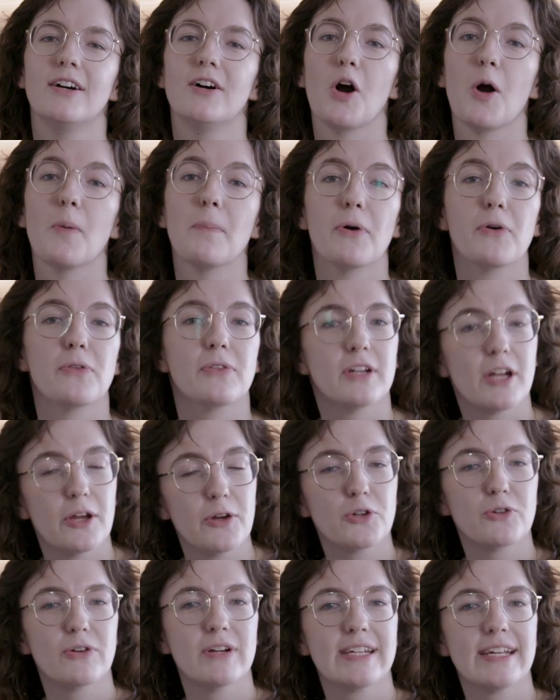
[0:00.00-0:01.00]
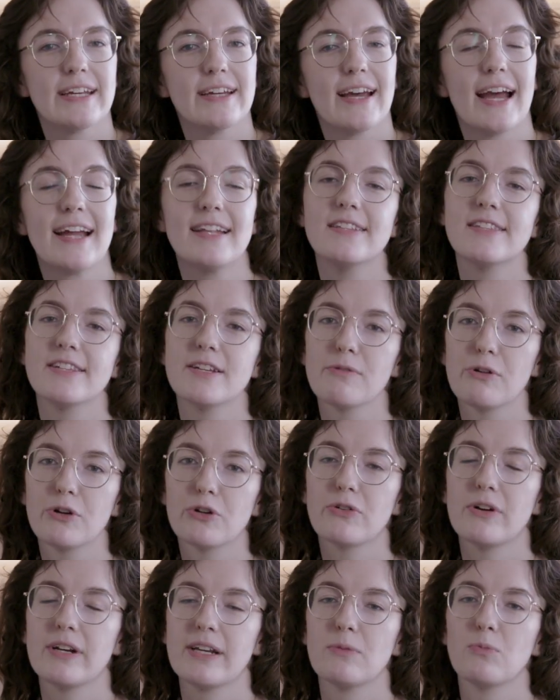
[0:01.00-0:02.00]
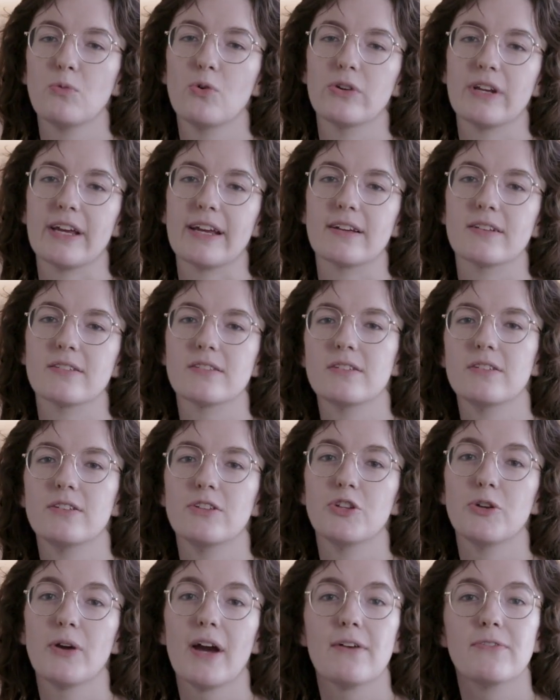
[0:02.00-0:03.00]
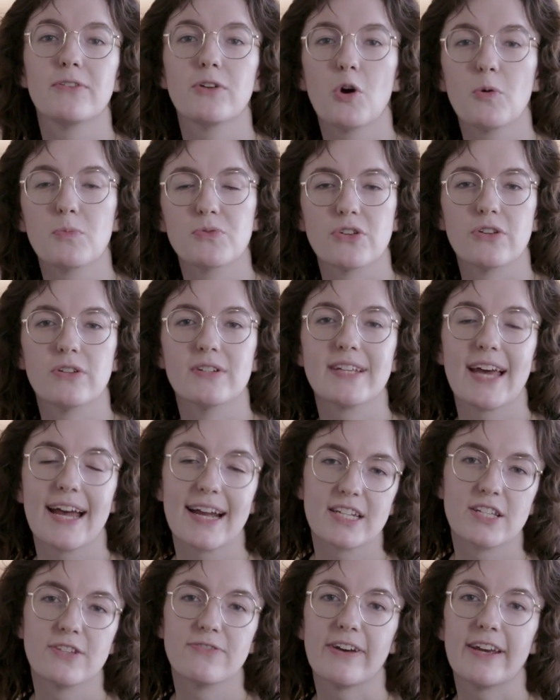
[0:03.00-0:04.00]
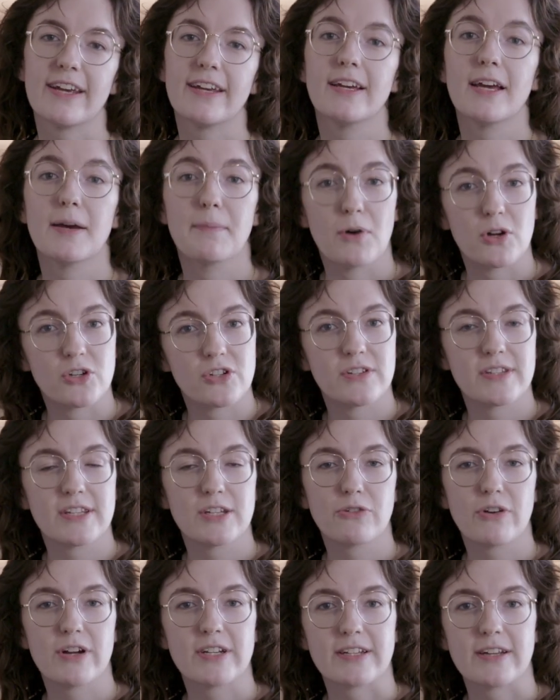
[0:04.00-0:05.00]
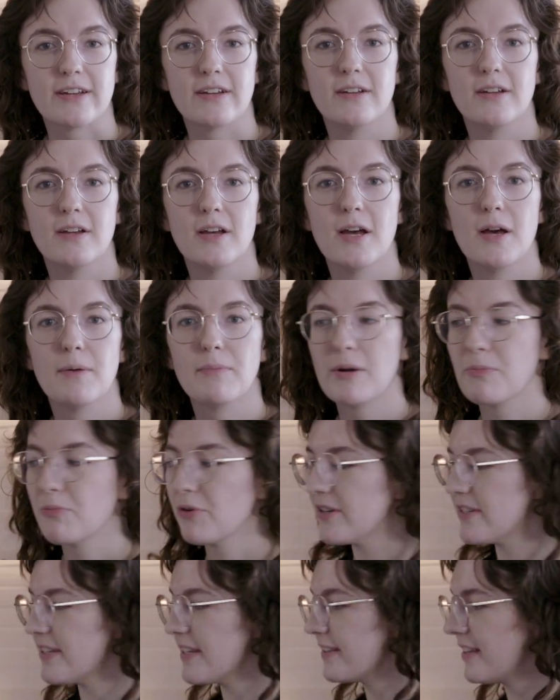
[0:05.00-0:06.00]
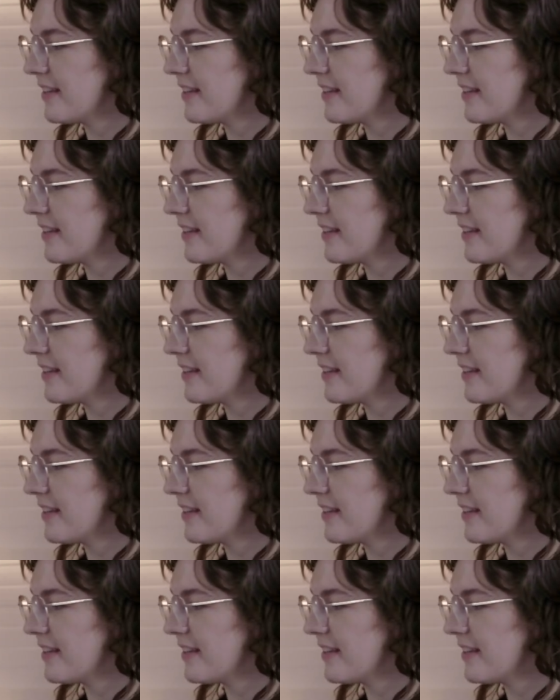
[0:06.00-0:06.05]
On both the low credit and 0 credit warnings, you have the option to activate emergency credit by pressing